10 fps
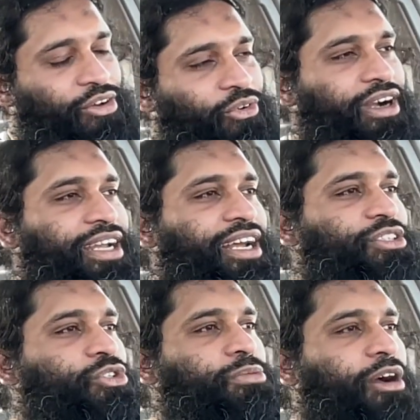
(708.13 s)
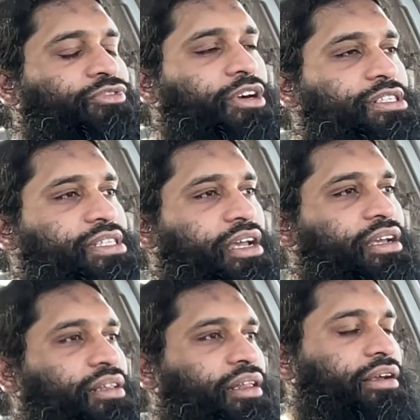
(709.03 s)
What can I do? It's my first
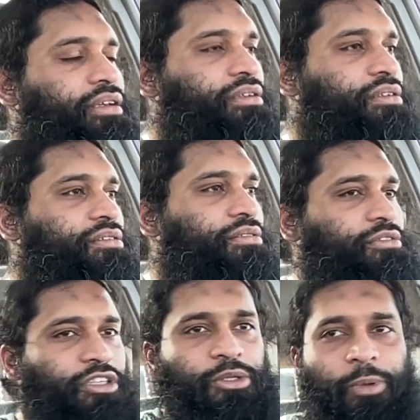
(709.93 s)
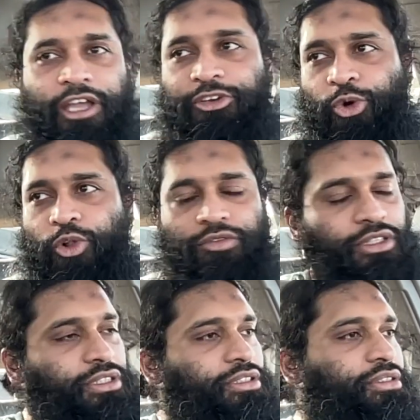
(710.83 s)
day, like just paying
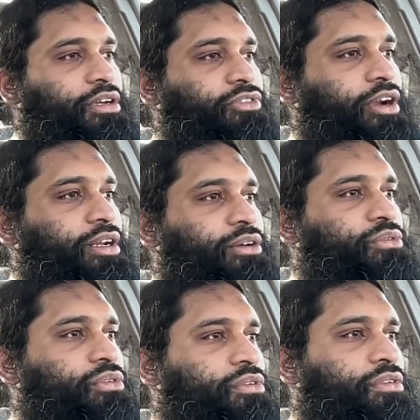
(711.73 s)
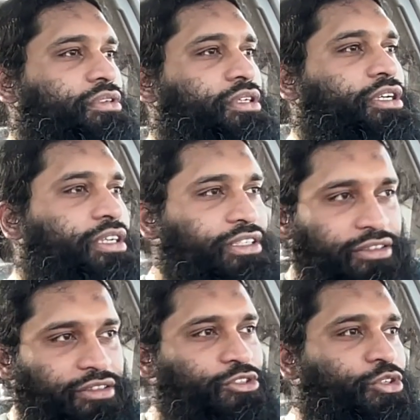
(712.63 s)
tollways and stuff right now. Here it is.
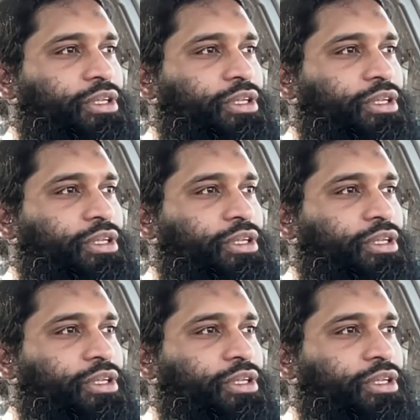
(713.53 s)
Show